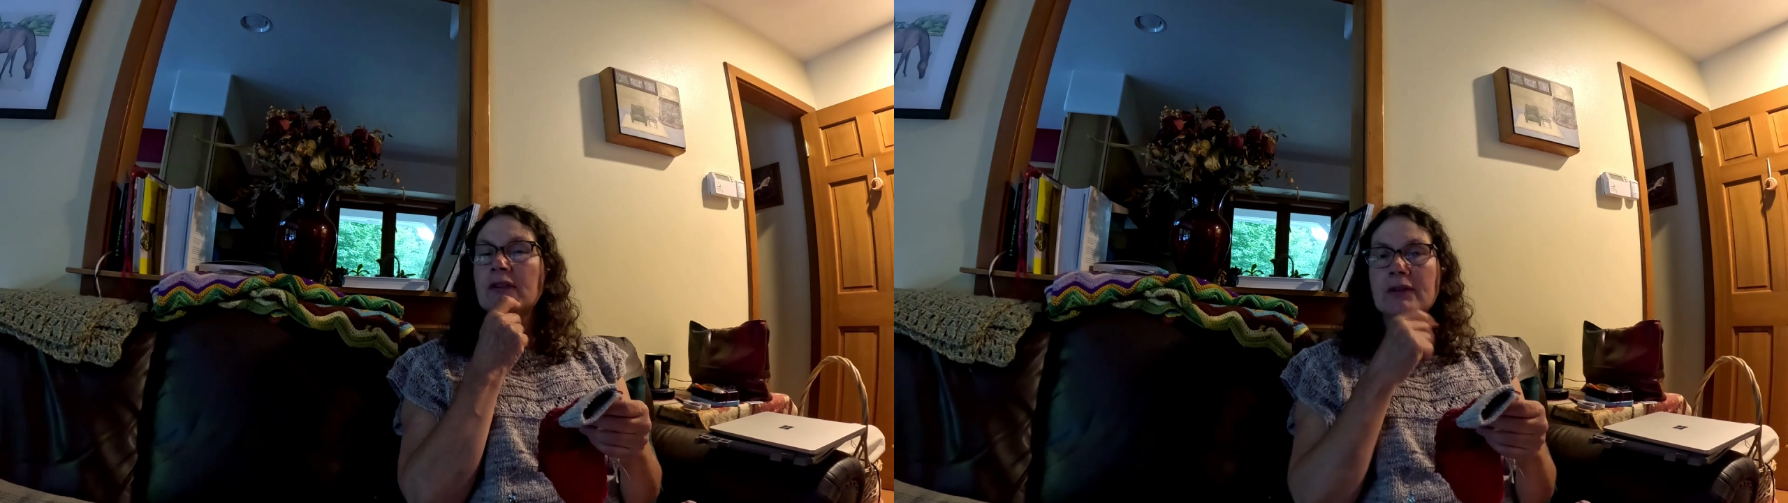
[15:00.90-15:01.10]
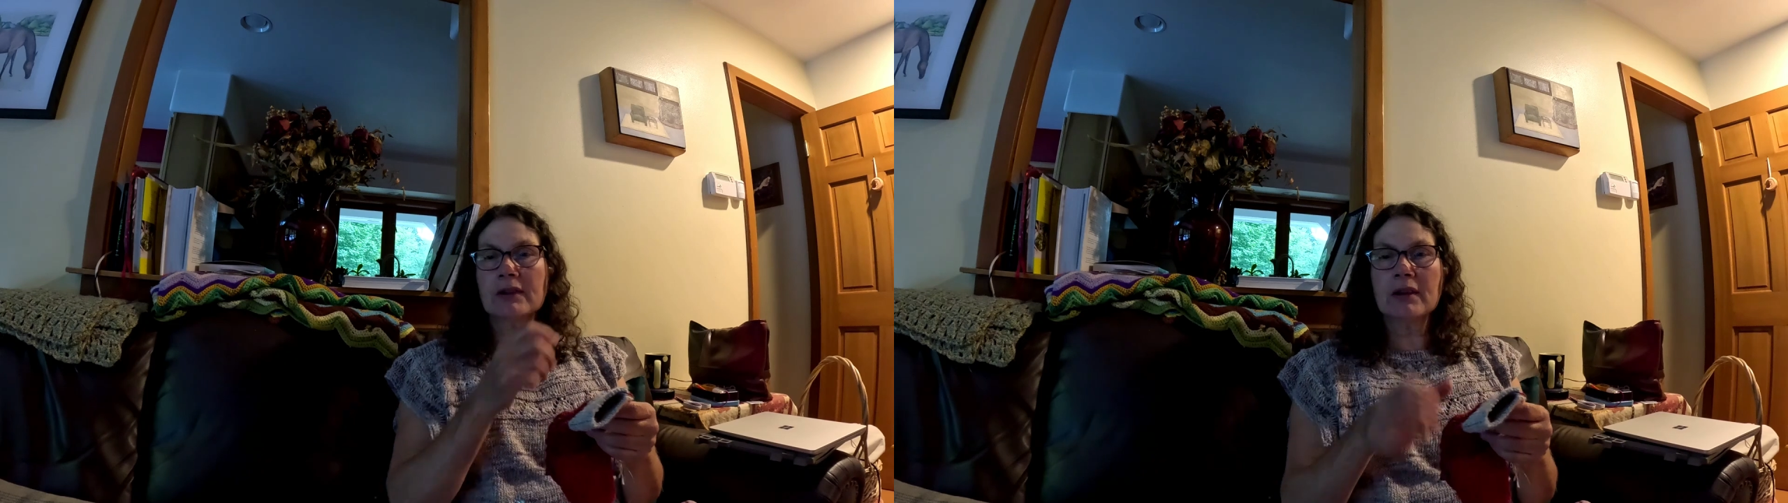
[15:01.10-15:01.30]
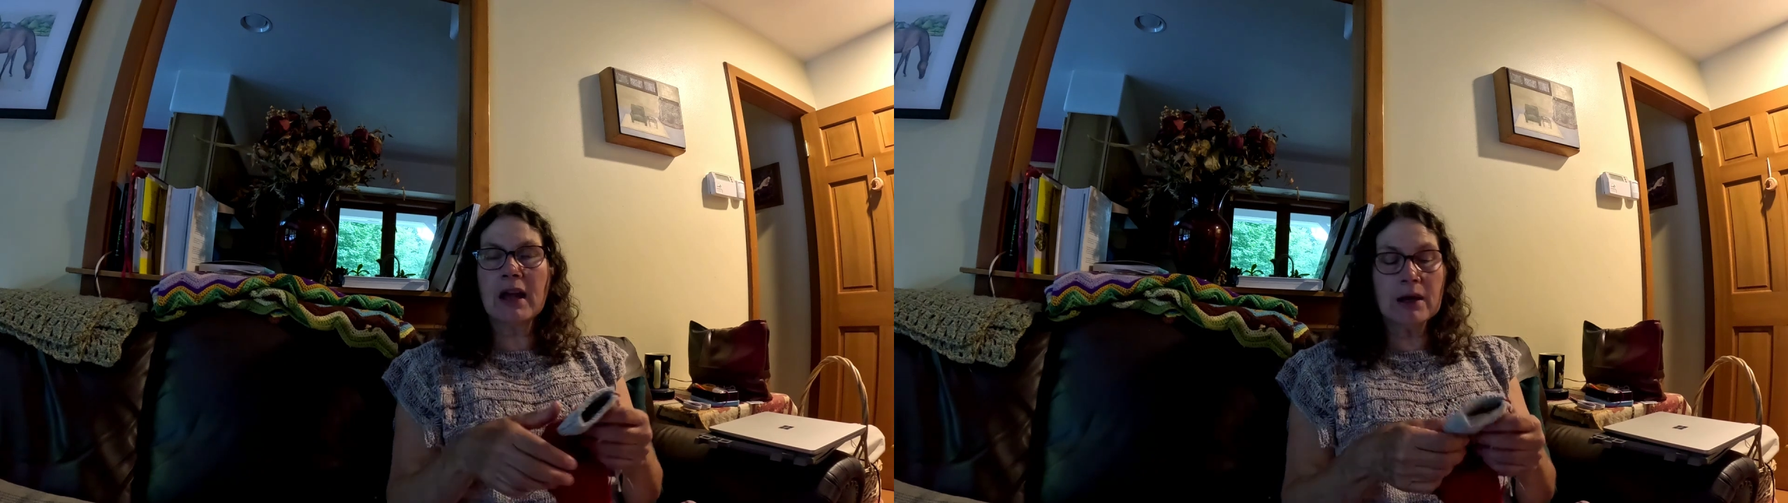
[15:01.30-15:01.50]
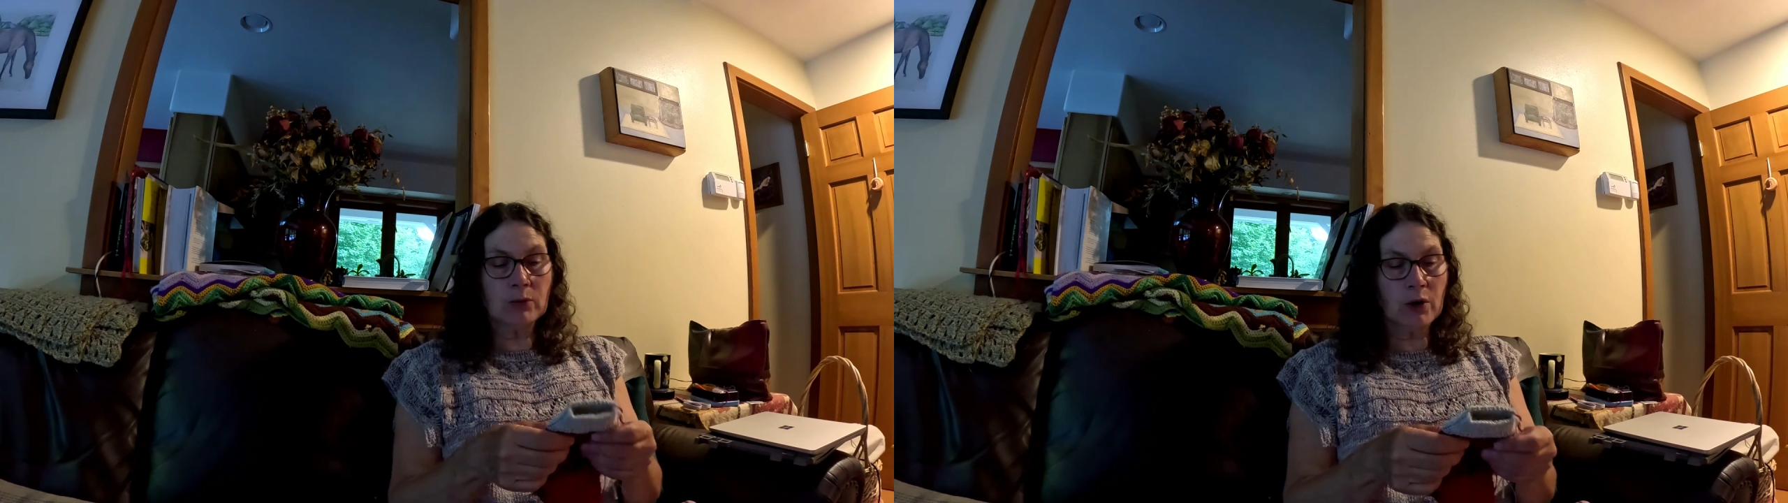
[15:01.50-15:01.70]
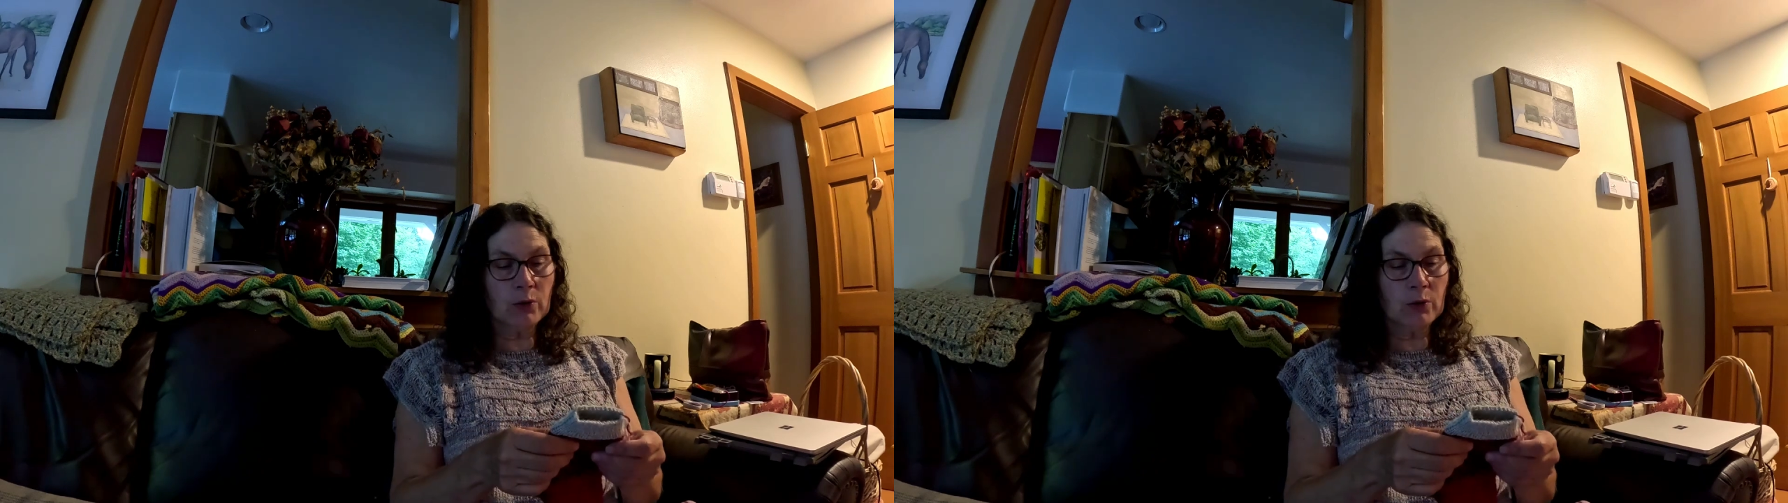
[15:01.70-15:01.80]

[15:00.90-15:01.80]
It's an 8-row